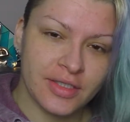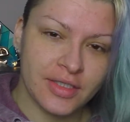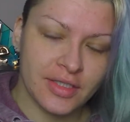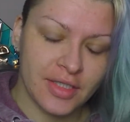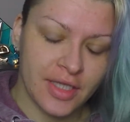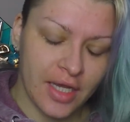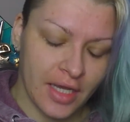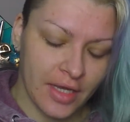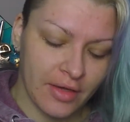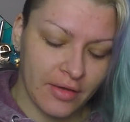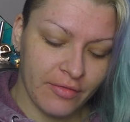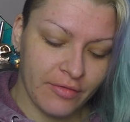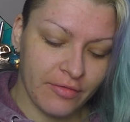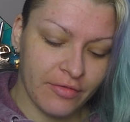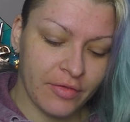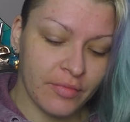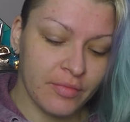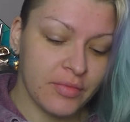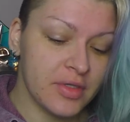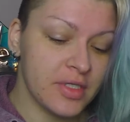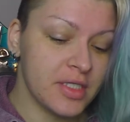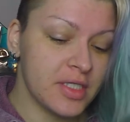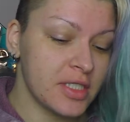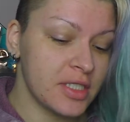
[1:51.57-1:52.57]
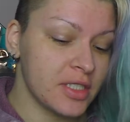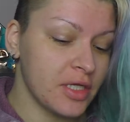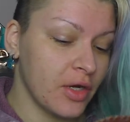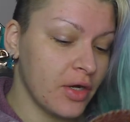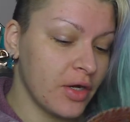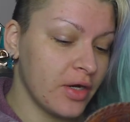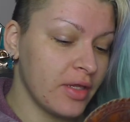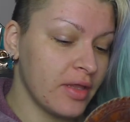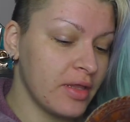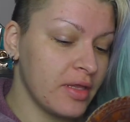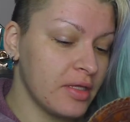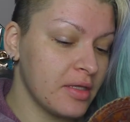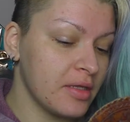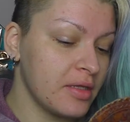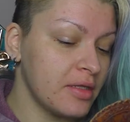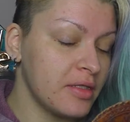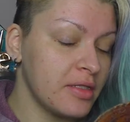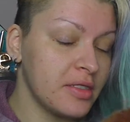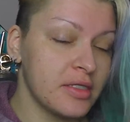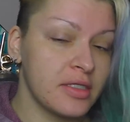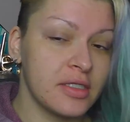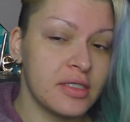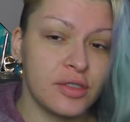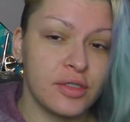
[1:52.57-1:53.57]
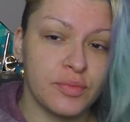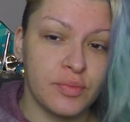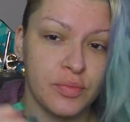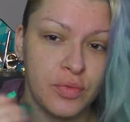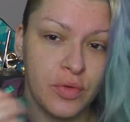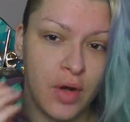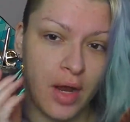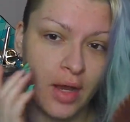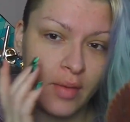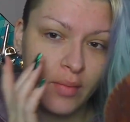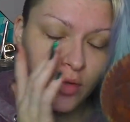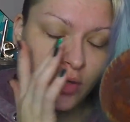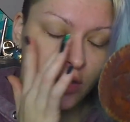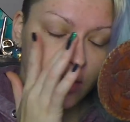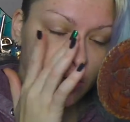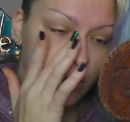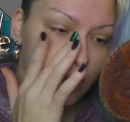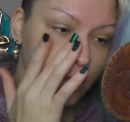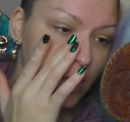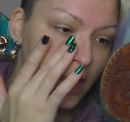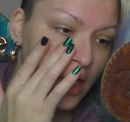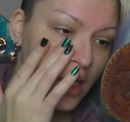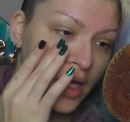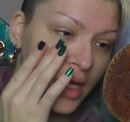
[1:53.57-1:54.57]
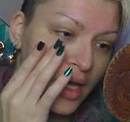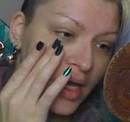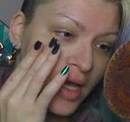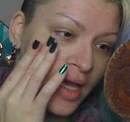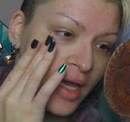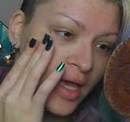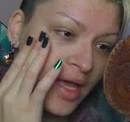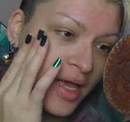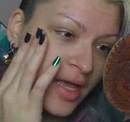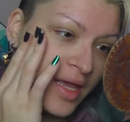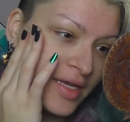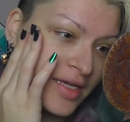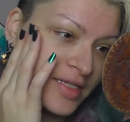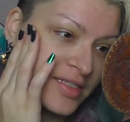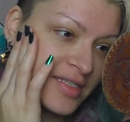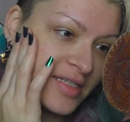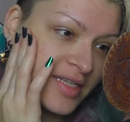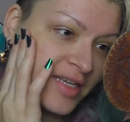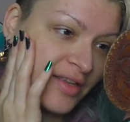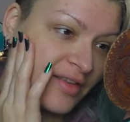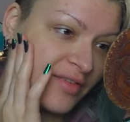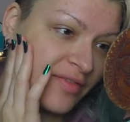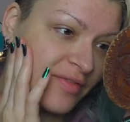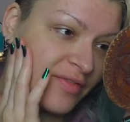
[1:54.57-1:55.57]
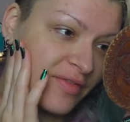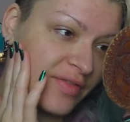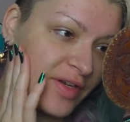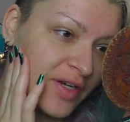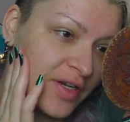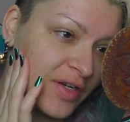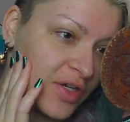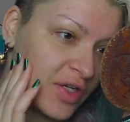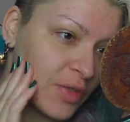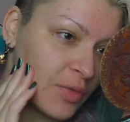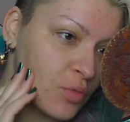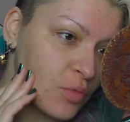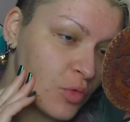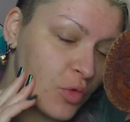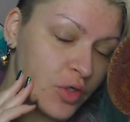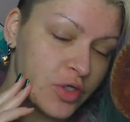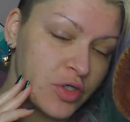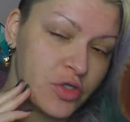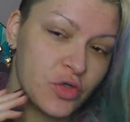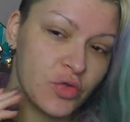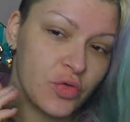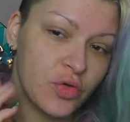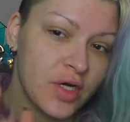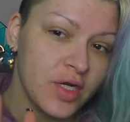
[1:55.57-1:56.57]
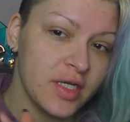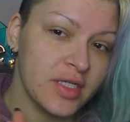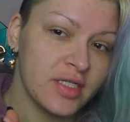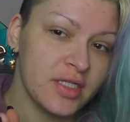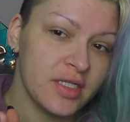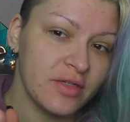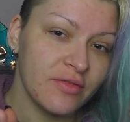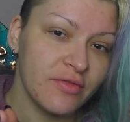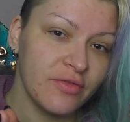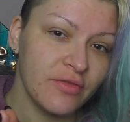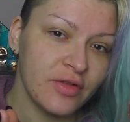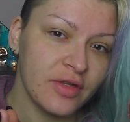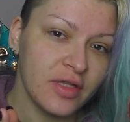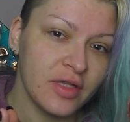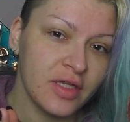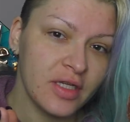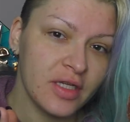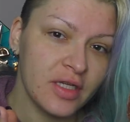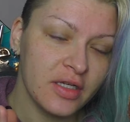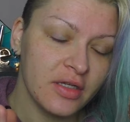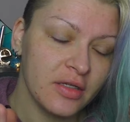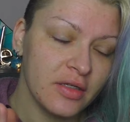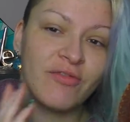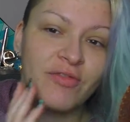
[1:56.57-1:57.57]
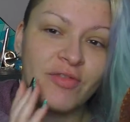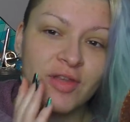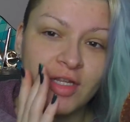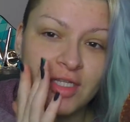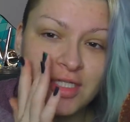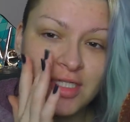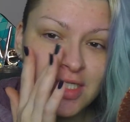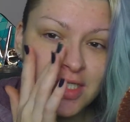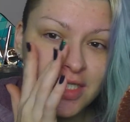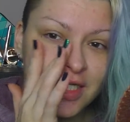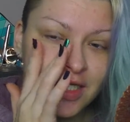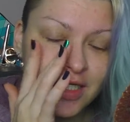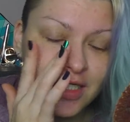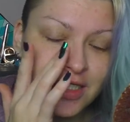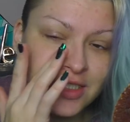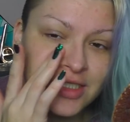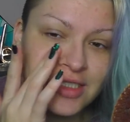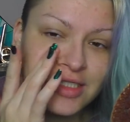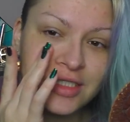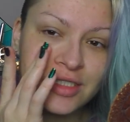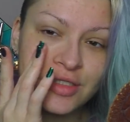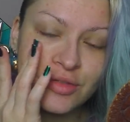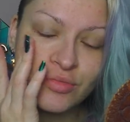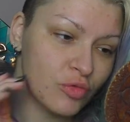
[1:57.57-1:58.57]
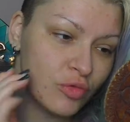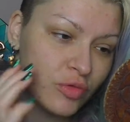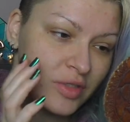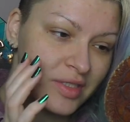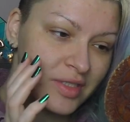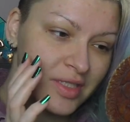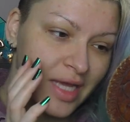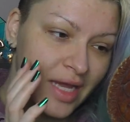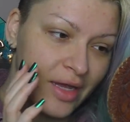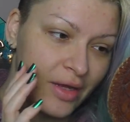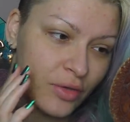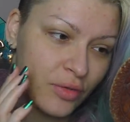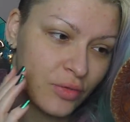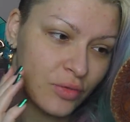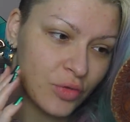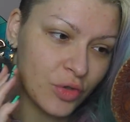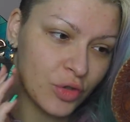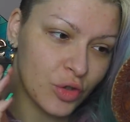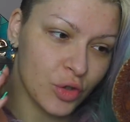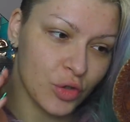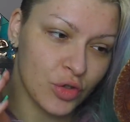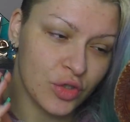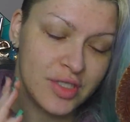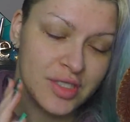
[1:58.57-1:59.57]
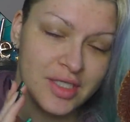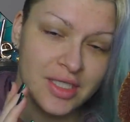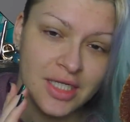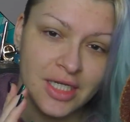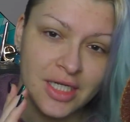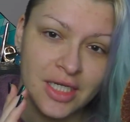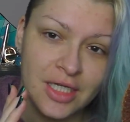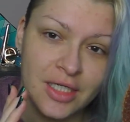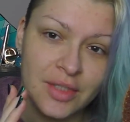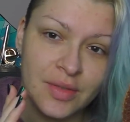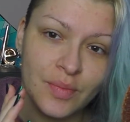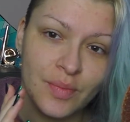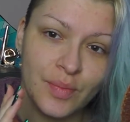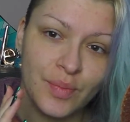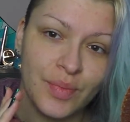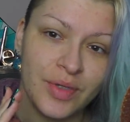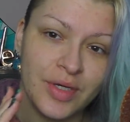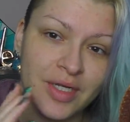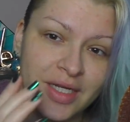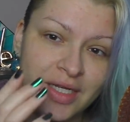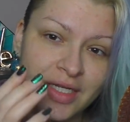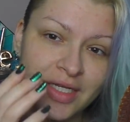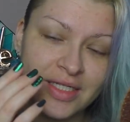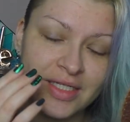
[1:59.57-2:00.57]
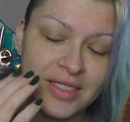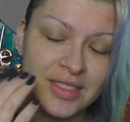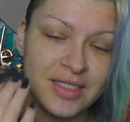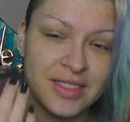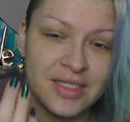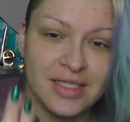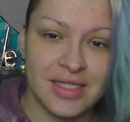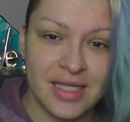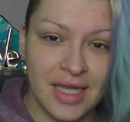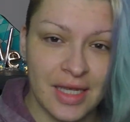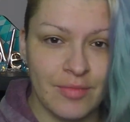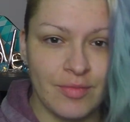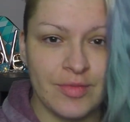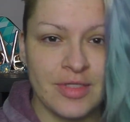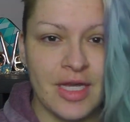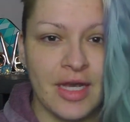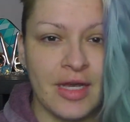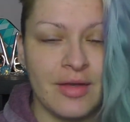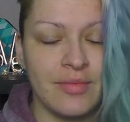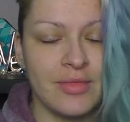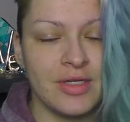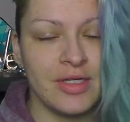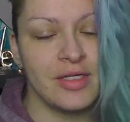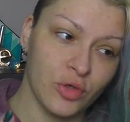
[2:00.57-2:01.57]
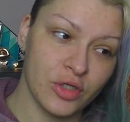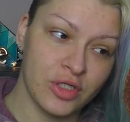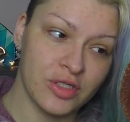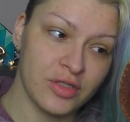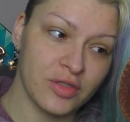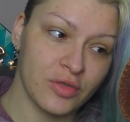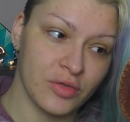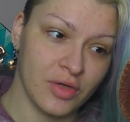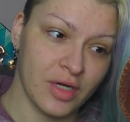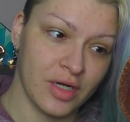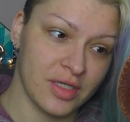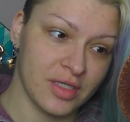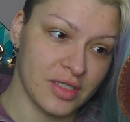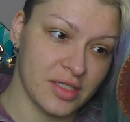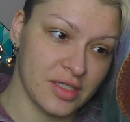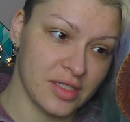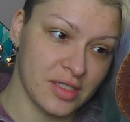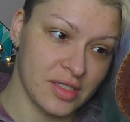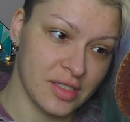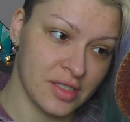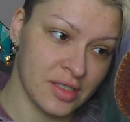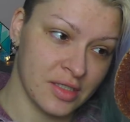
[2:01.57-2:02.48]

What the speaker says: say from the start that this primer has a very moisturizing feeling. Feels like it smooths out your skin, but at the same time moisturizes